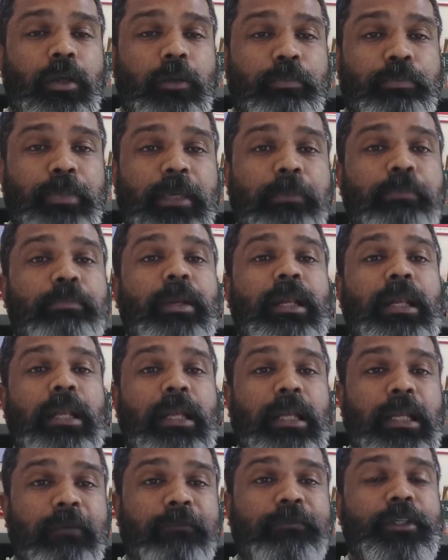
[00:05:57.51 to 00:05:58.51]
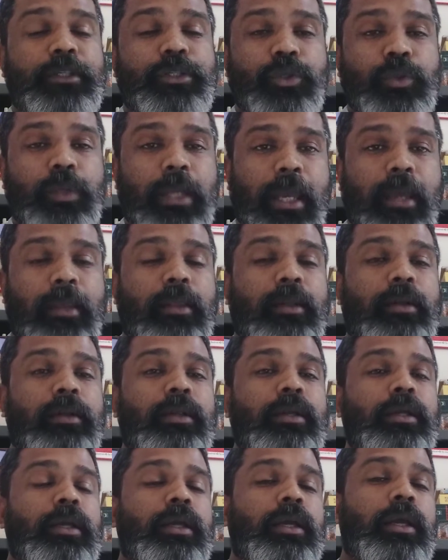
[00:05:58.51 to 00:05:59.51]
people lived together.
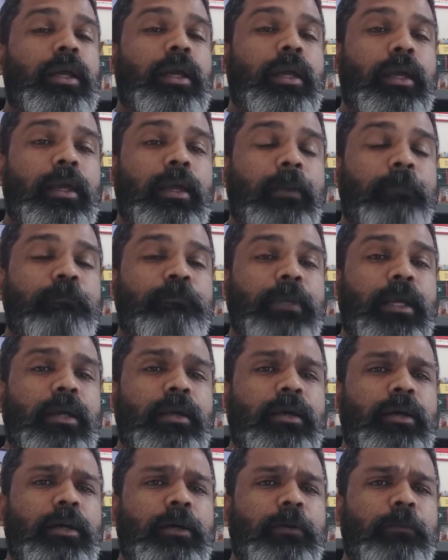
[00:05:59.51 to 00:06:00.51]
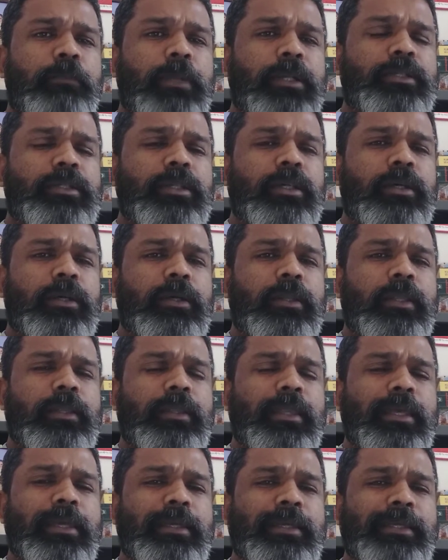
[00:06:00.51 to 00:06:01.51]
But the thing